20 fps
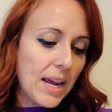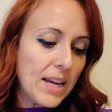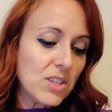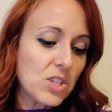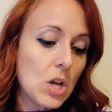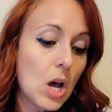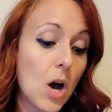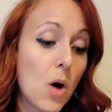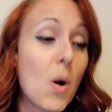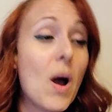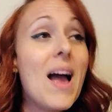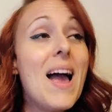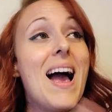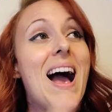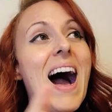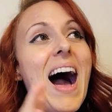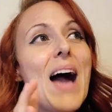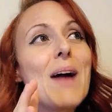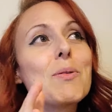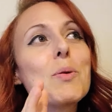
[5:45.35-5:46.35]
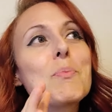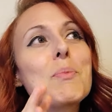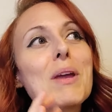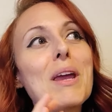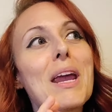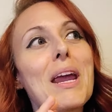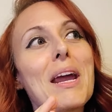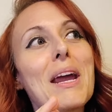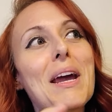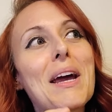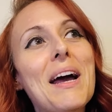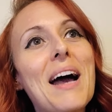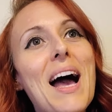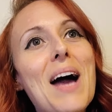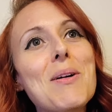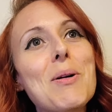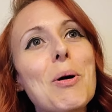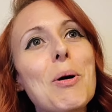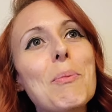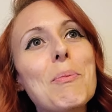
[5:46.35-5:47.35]
So I will be
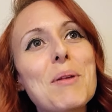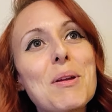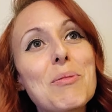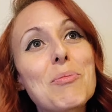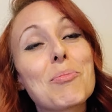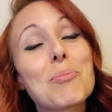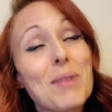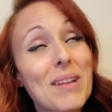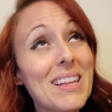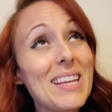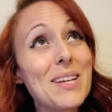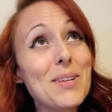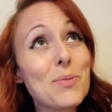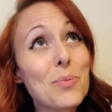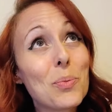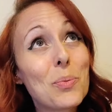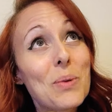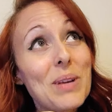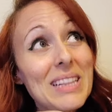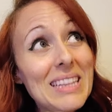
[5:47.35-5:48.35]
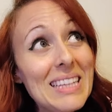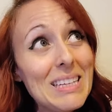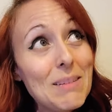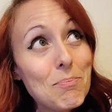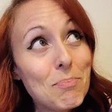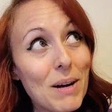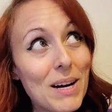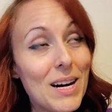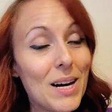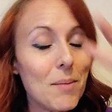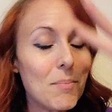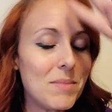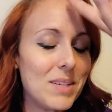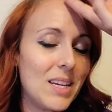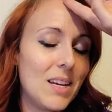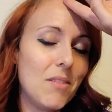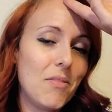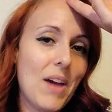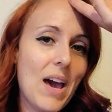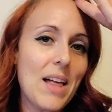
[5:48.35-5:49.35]
really, really bummed
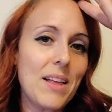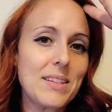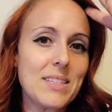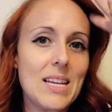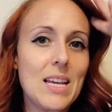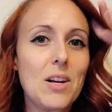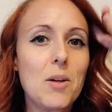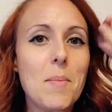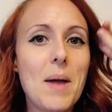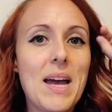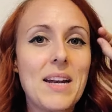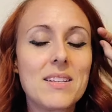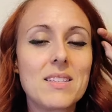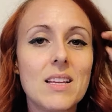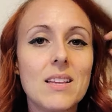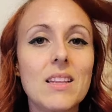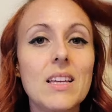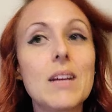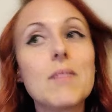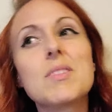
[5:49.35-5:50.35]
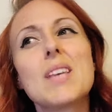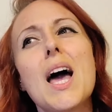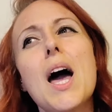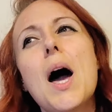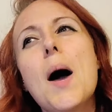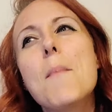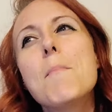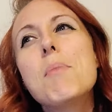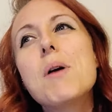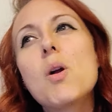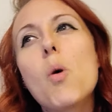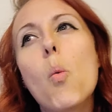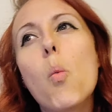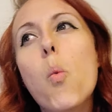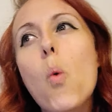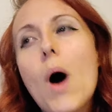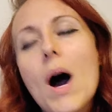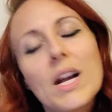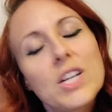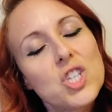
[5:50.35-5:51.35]
if Alexander Mattison leaves, but
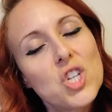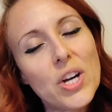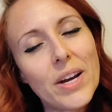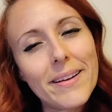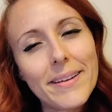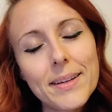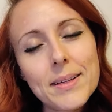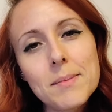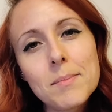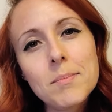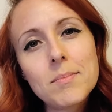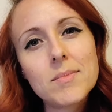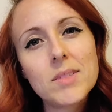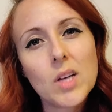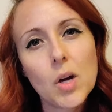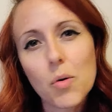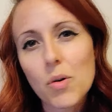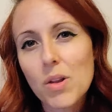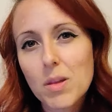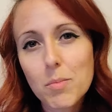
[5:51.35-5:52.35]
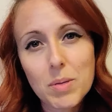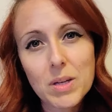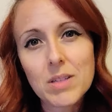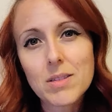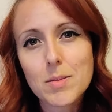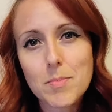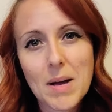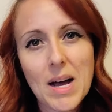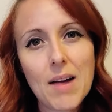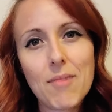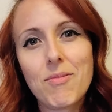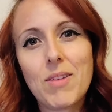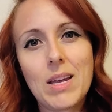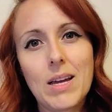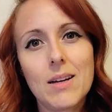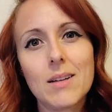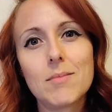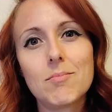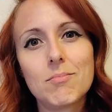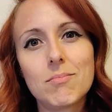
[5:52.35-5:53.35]
watch him go to the Bills
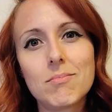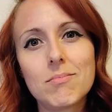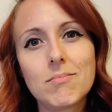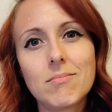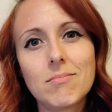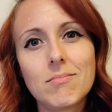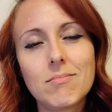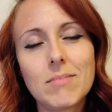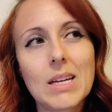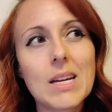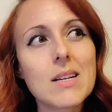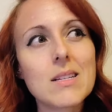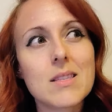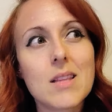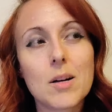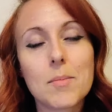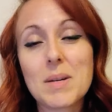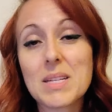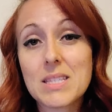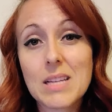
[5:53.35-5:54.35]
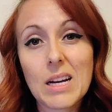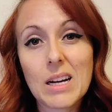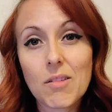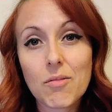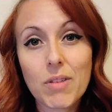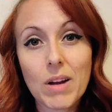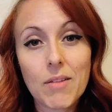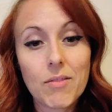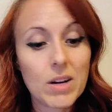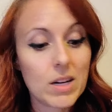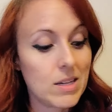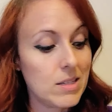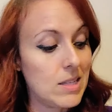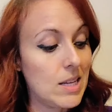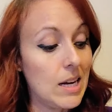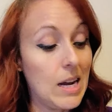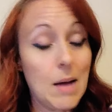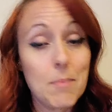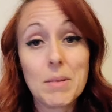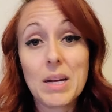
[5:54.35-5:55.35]
Mafia, because they're my second favorite, because
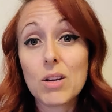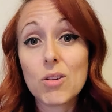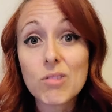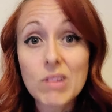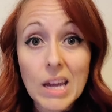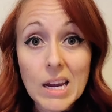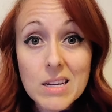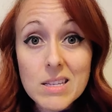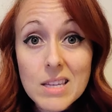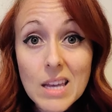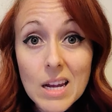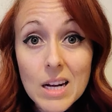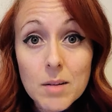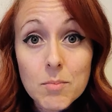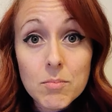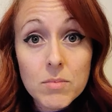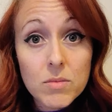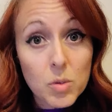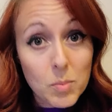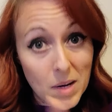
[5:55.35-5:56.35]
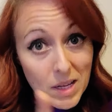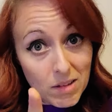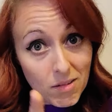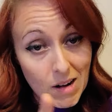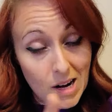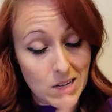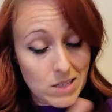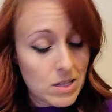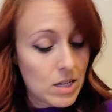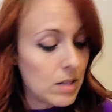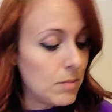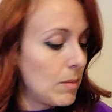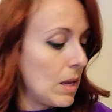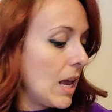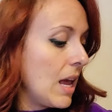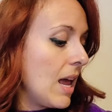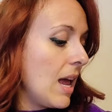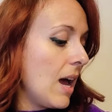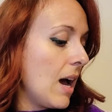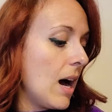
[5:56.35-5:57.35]
they got my dude Case Keenum, who made the roster,
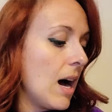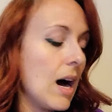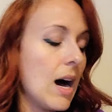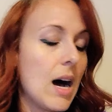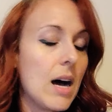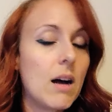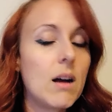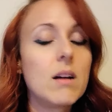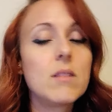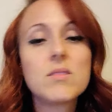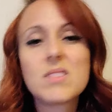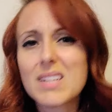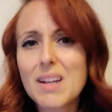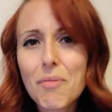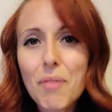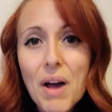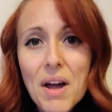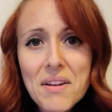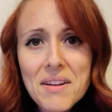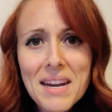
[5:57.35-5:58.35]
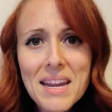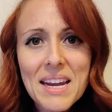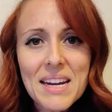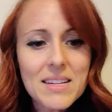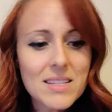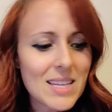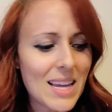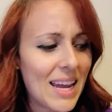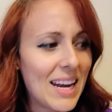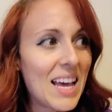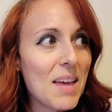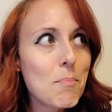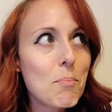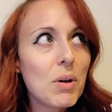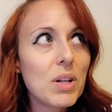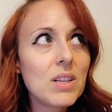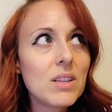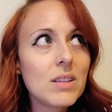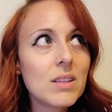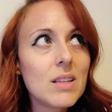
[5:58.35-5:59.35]
Stephon Diggs, and I
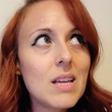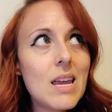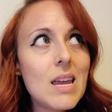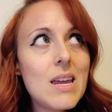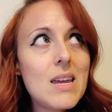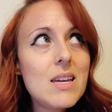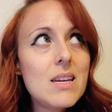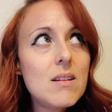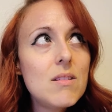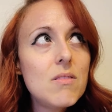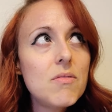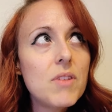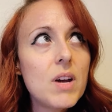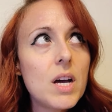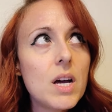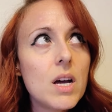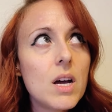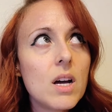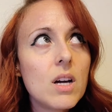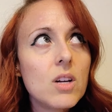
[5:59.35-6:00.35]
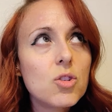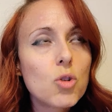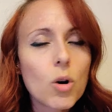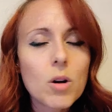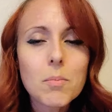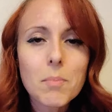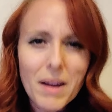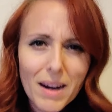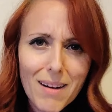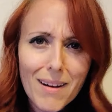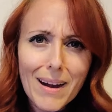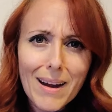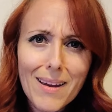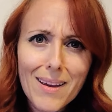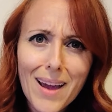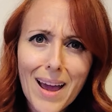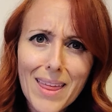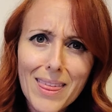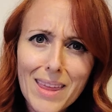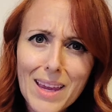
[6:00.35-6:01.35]
believe Jordan Berry,
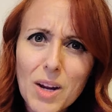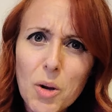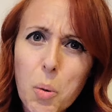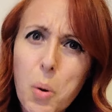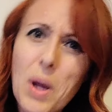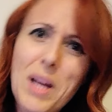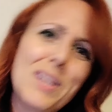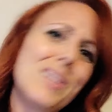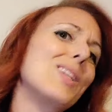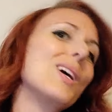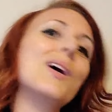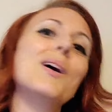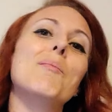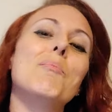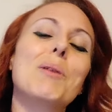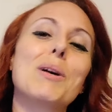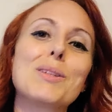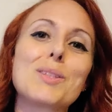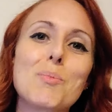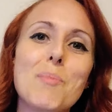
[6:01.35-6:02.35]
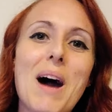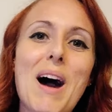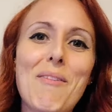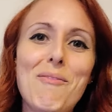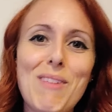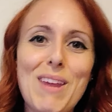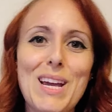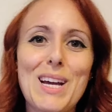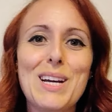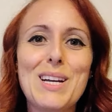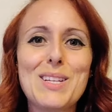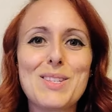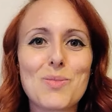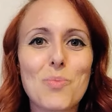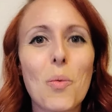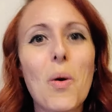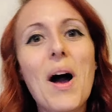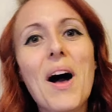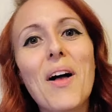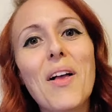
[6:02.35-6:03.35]
I think, went to Bills Mafia as
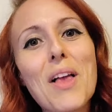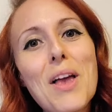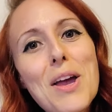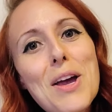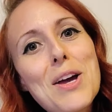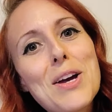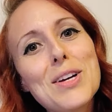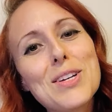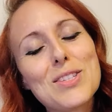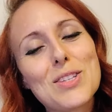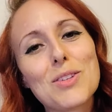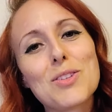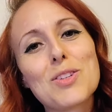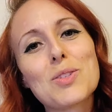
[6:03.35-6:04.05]
well. So